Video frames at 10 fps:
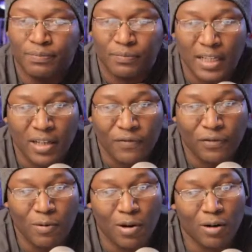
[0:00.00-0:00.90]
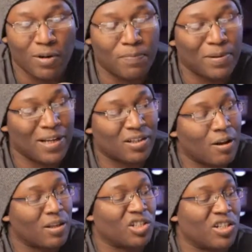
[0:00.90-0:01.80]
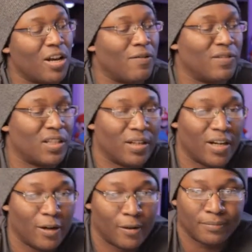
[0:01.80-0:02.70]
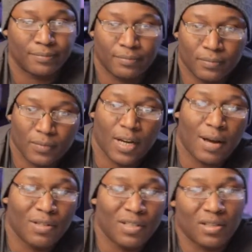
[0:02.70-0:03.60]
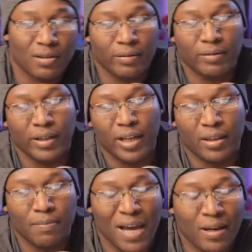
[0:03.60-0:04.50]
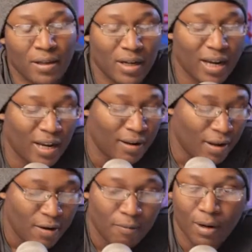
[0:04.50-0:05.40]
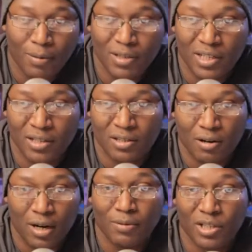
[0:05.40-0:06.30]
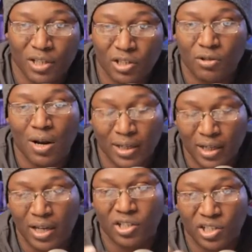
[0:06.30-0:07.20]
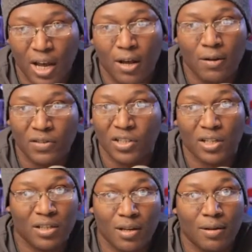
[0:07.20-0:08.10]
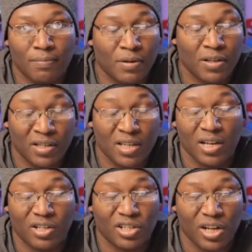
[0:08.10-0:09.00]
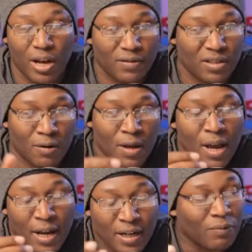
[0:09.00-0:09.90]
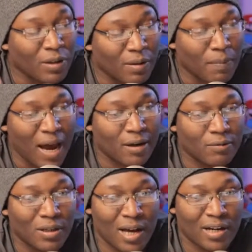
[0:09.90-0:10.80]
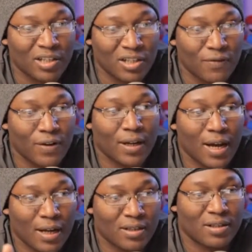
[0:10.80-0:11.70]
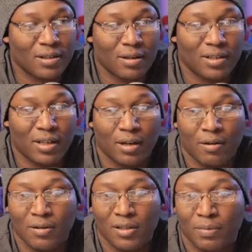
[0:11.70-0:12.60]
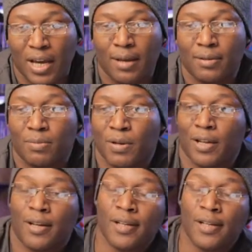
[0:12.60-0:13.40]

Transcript: I definitely want to replace all the shelves in here. I was at the back in the day when I was getting started, I was just trying to get shelves just to get shelves. So it didn't really matter what kind of shelf I got, just as long as it could hold some games. But